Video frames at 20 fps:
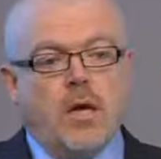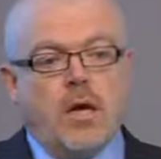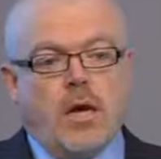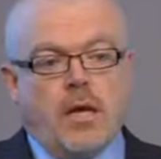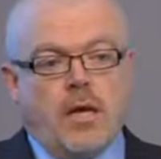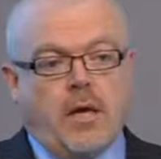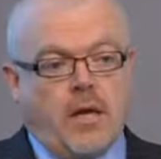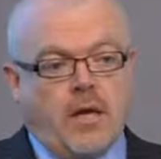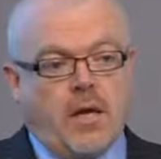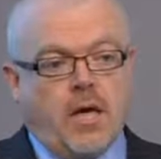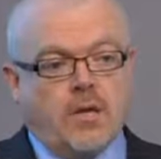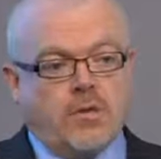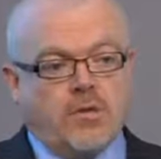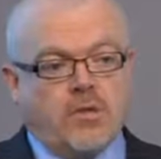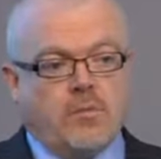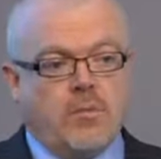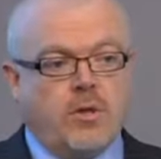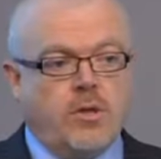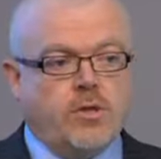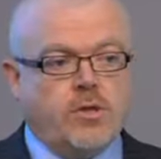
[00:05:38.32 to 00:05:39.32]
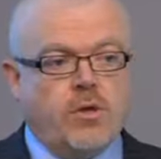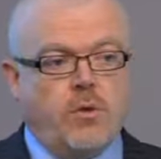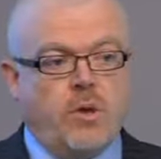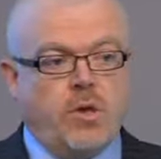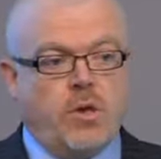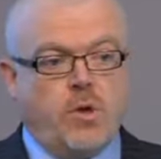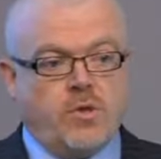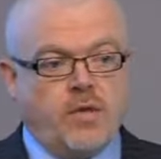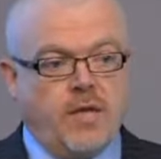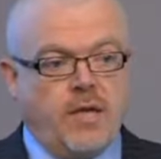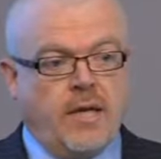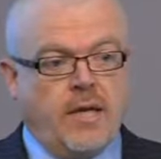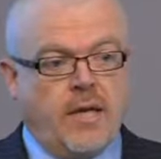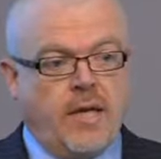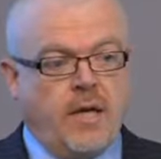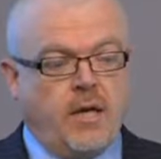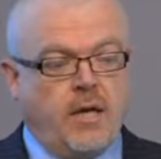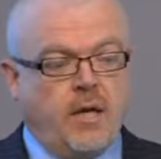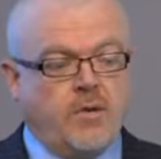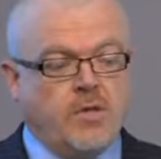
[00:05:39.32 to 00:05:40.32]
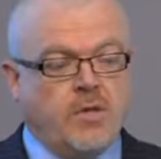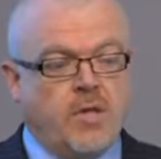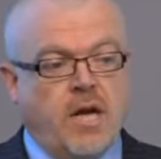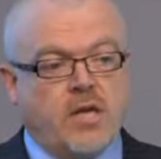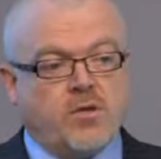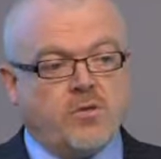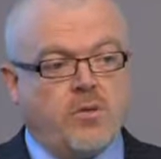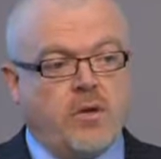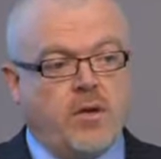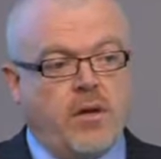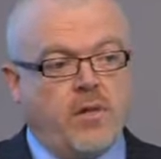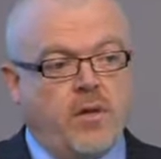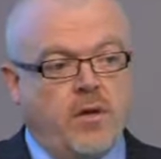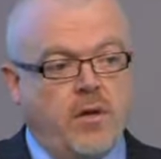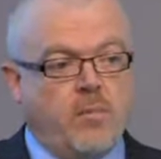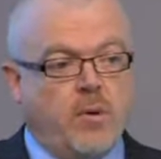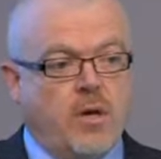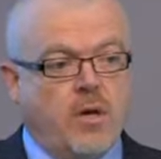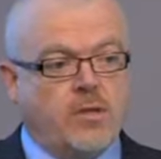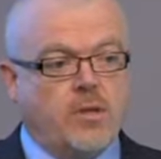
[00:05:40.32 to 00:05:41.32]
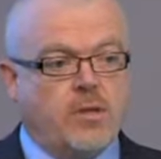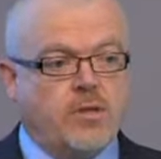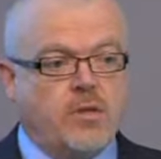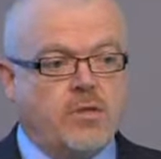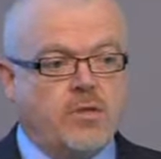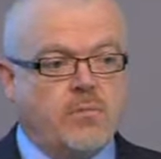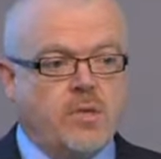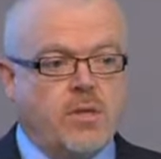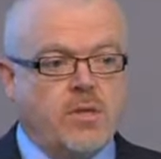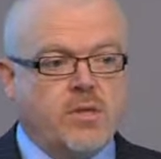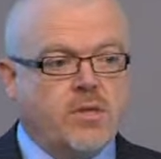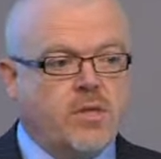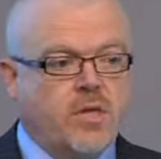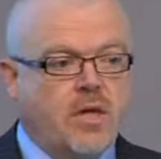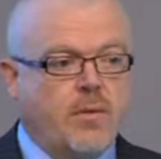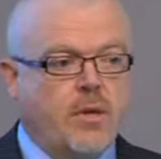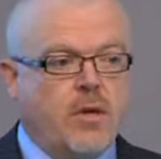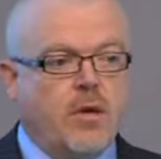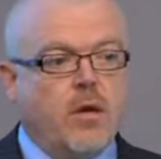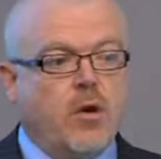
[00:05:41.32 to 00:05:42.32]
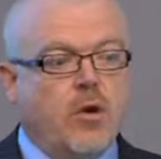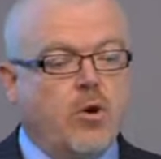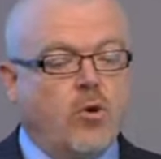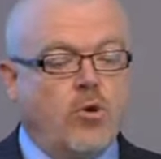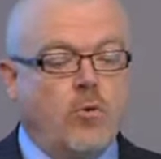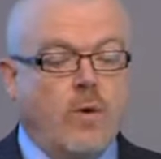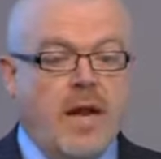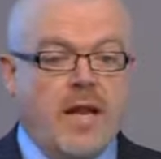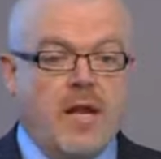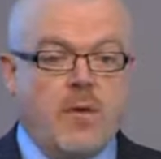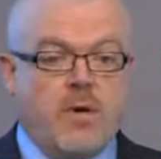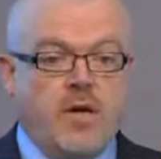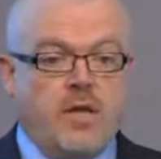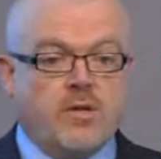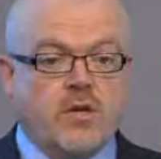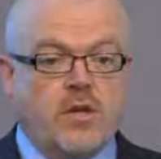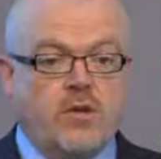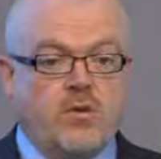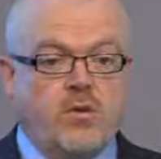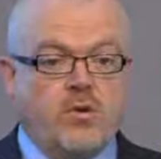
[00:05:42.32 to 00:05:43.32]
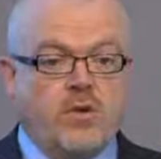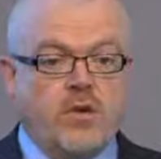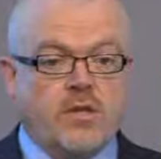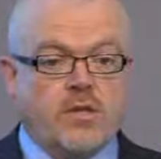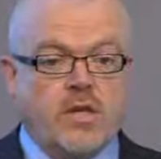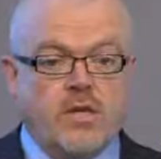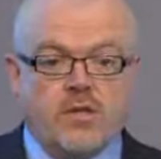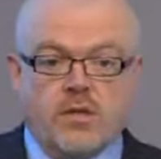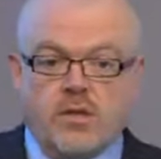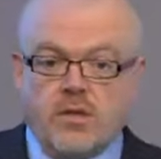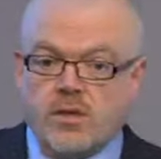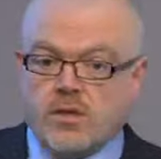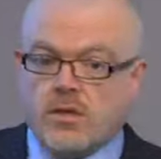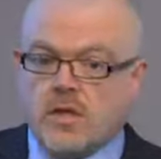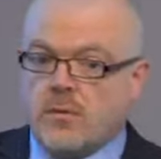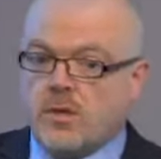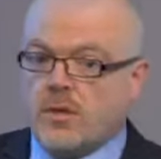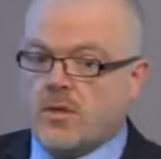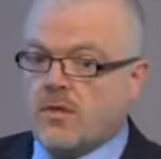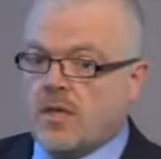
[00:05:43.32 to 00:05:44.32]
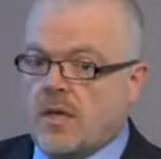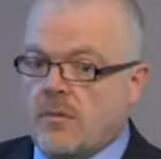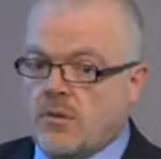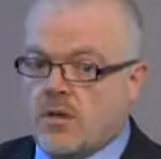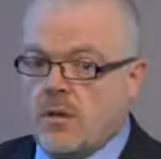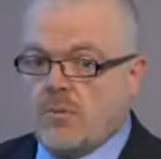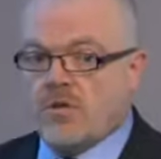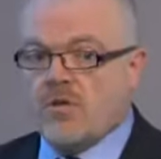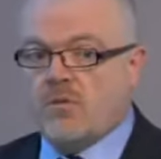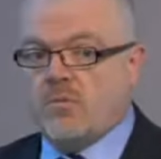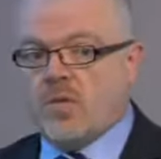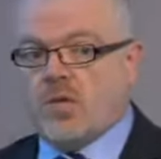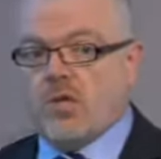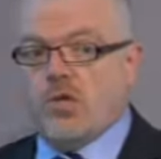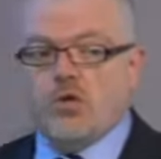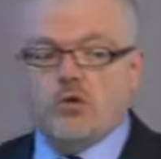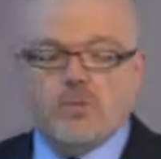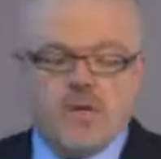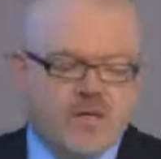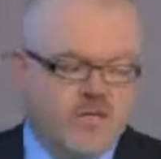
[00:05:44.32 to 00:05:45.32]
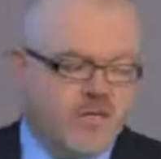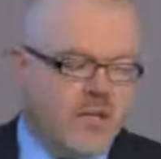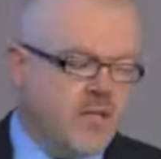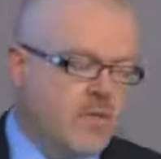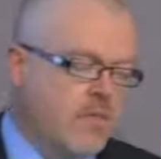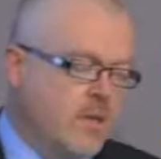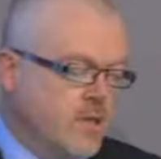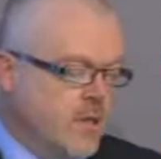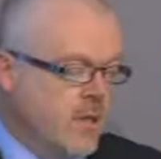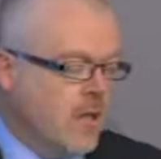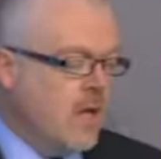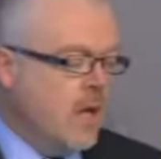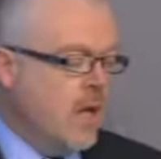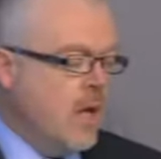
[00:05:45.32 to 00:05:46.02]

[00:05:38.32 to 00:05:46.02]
and customers who are using Lync and OCS or other third-party systems can see me, or anyone inside the organisation can see me at the same time. Just gives me that huge amount of flexibility.